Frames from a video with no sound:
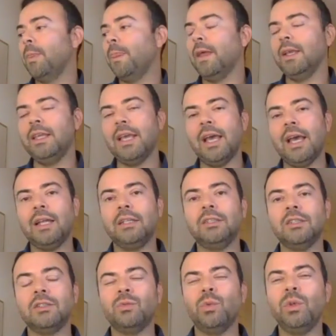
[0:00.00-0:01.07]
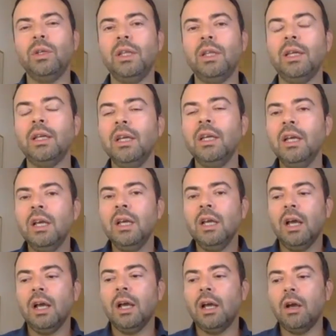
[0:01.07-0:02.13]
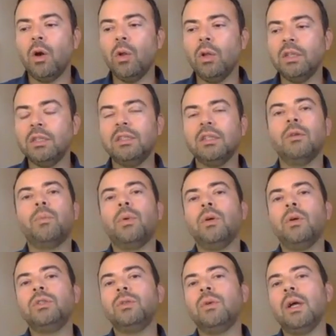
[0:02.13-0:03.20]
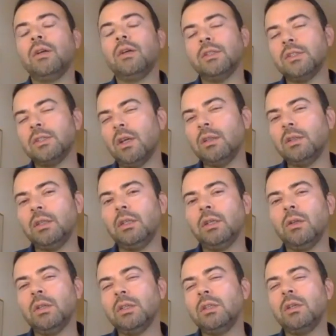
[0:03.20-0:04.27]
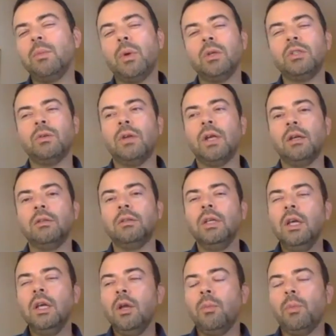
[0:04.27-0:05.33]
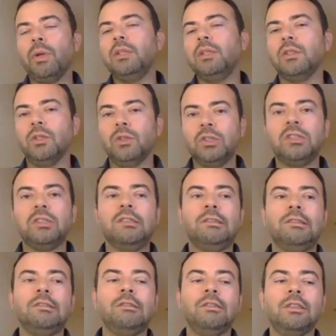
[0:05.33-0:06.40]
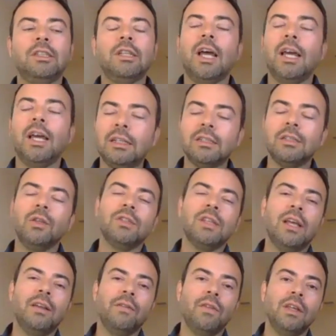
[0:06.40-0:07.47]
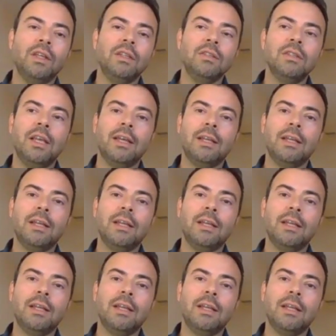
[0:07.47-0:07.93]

Again, just really a holistic approach around consulting, holistic approach around bringing solutions to clients, those kind of things.